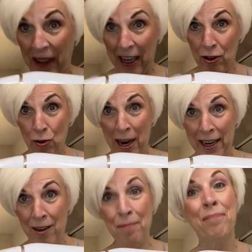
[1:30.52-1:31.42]
hair
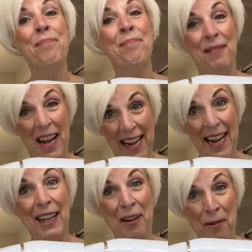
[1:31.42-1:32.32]
dryer, I
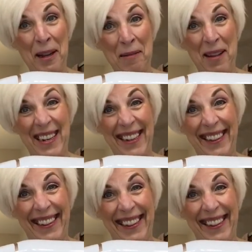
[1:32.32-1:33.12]
highly recommend it.